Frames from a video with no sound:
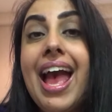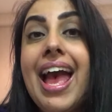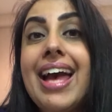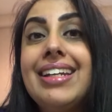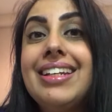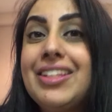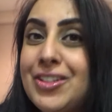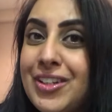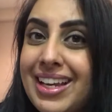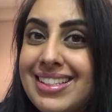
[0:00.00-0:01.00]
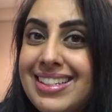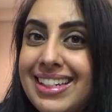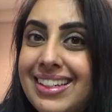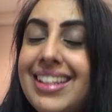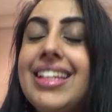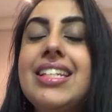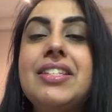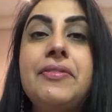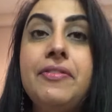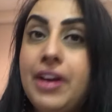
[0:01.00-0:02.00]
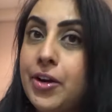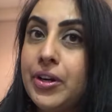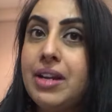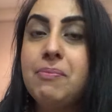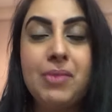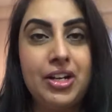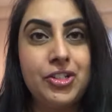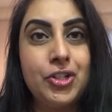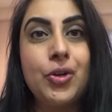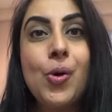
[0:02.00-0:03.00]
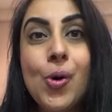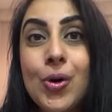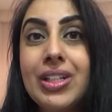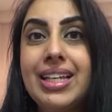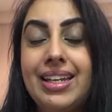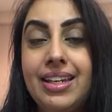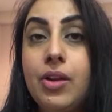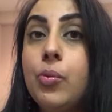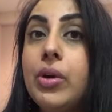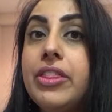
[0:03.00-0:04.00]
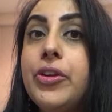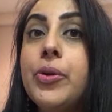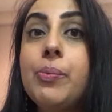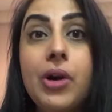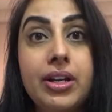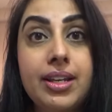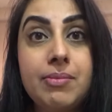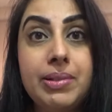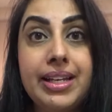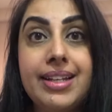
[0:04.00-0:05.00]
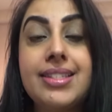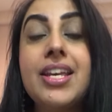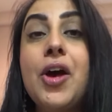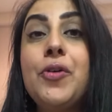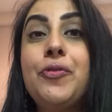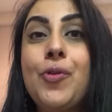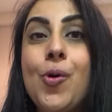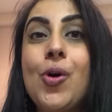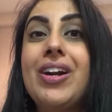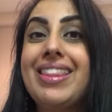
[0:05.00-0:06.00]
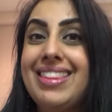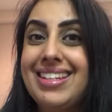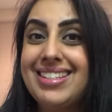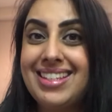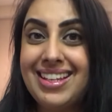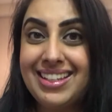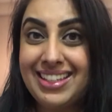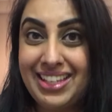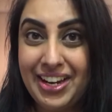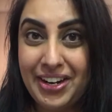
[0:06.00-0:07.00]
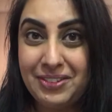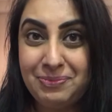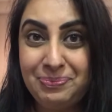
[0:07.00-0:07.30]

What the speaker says: And you guessed it, it is very much correlated with your marketing plans for this year.